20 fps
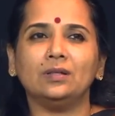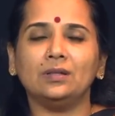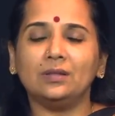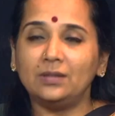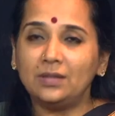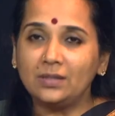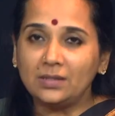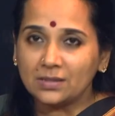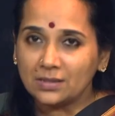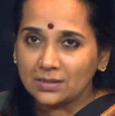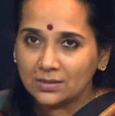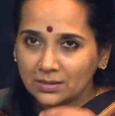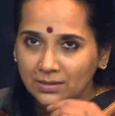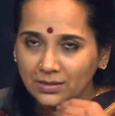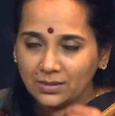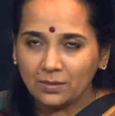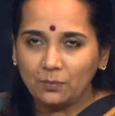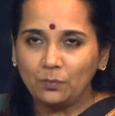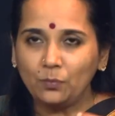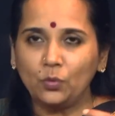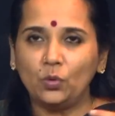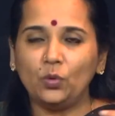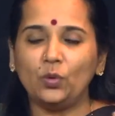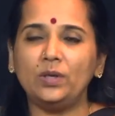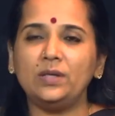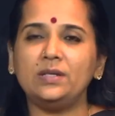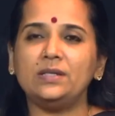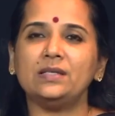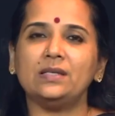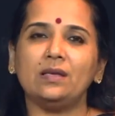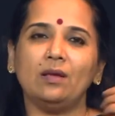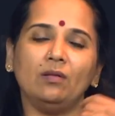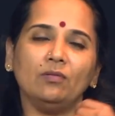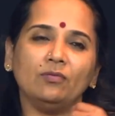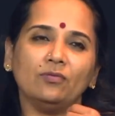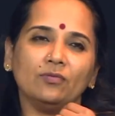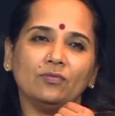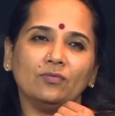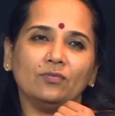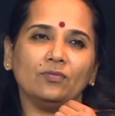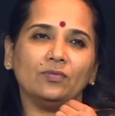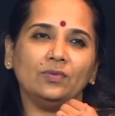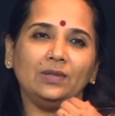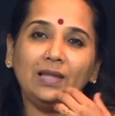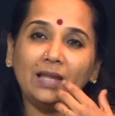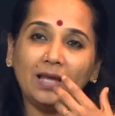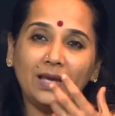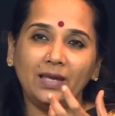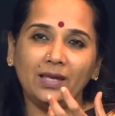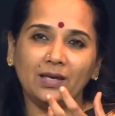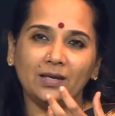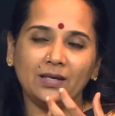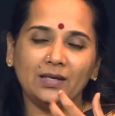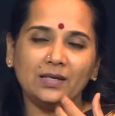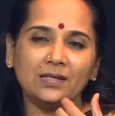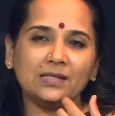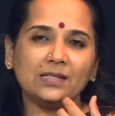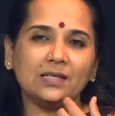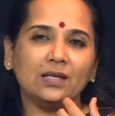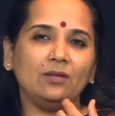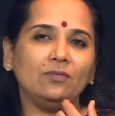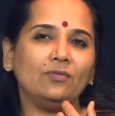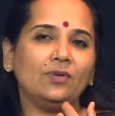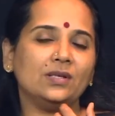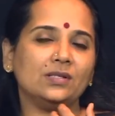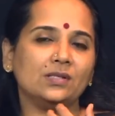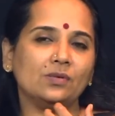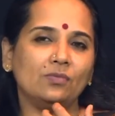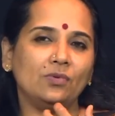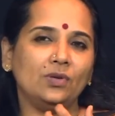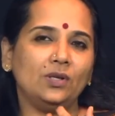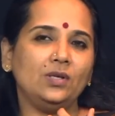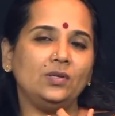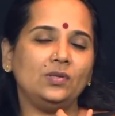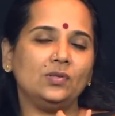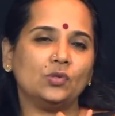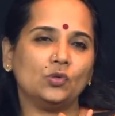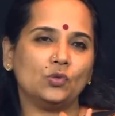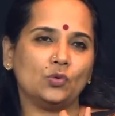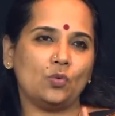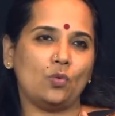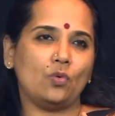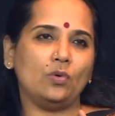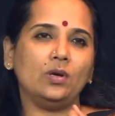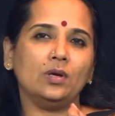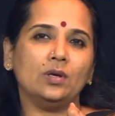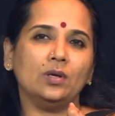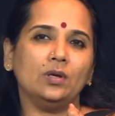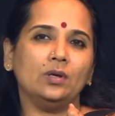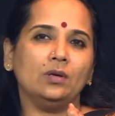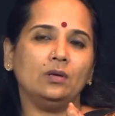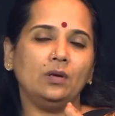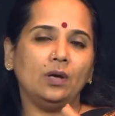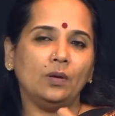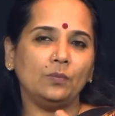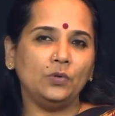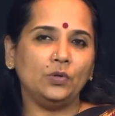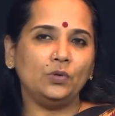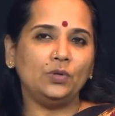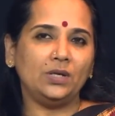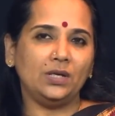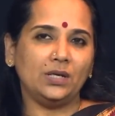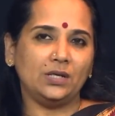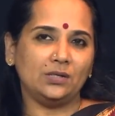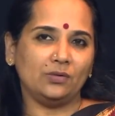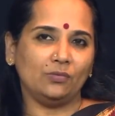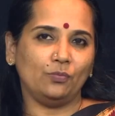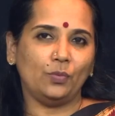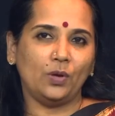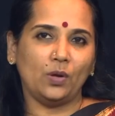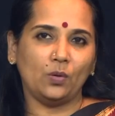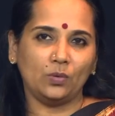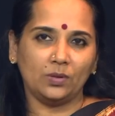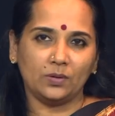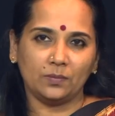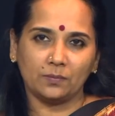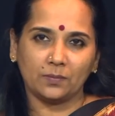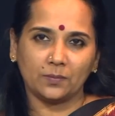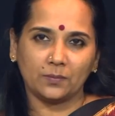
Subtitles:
this tempo itself, Laya itself, has a very strong communicative power.